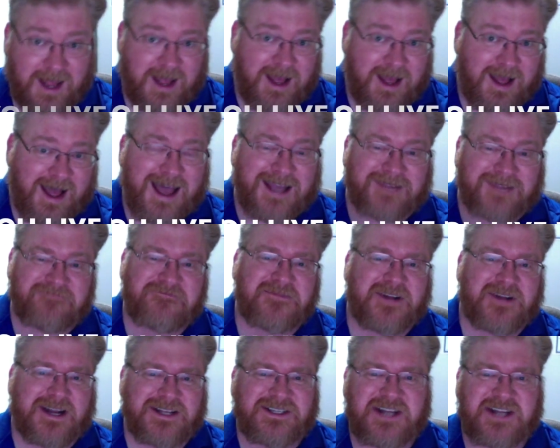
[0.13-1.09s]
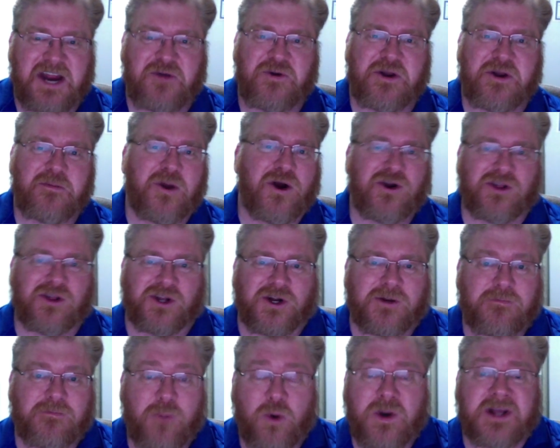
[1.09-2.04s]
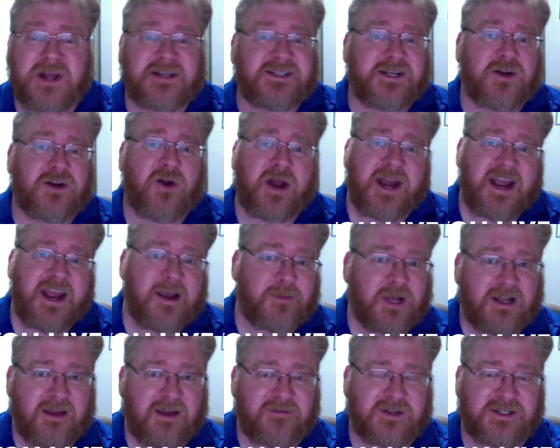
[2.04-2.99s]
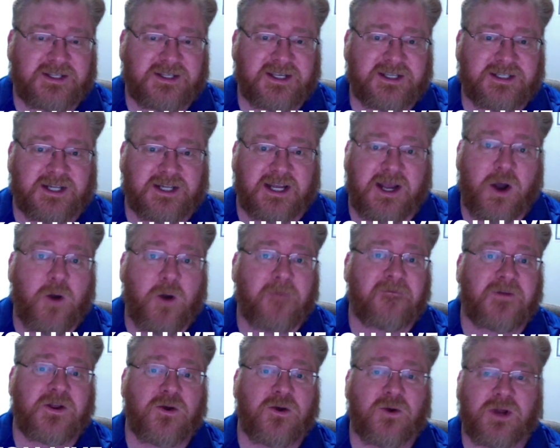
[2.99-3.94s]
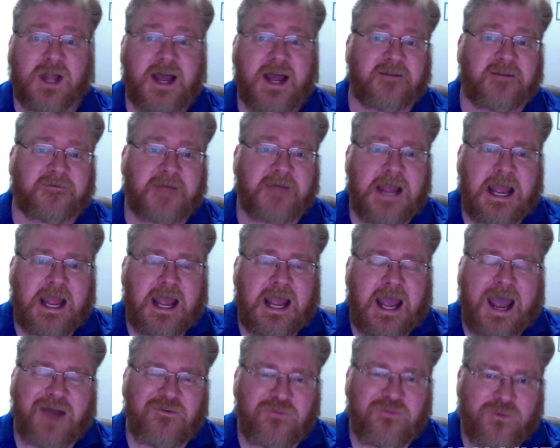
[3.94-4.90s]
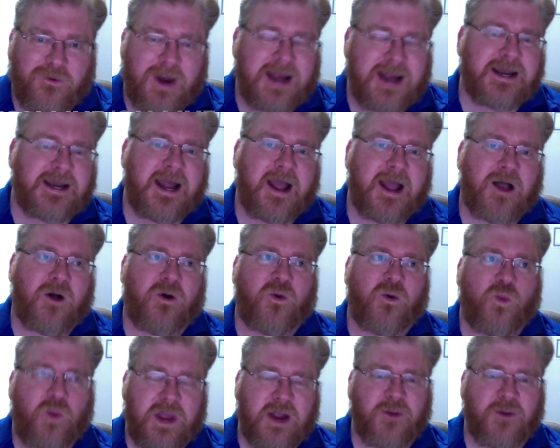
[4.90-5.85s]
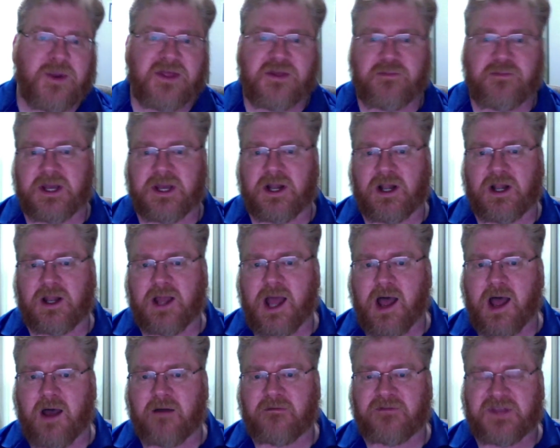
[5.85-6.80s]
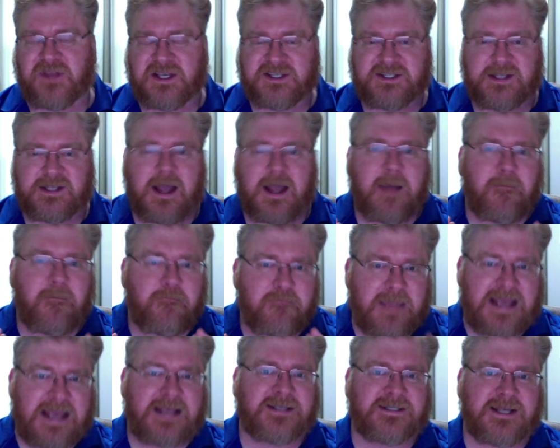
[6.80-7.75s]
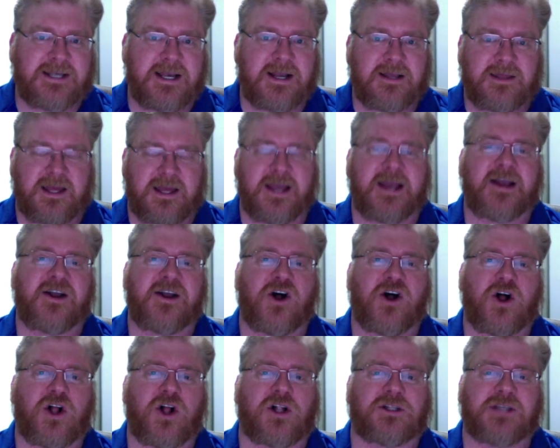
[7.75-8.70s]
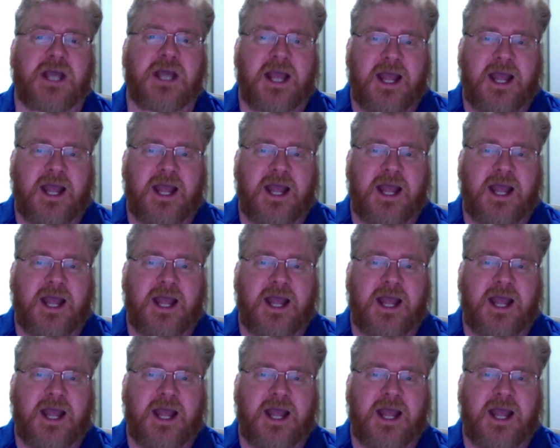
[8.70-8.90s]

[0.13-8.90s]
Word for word: Hi, it's Darren Marlar. Mornings here on AM 1160, Hope for Your Life. And right now, we are in the middle of this amazing thing called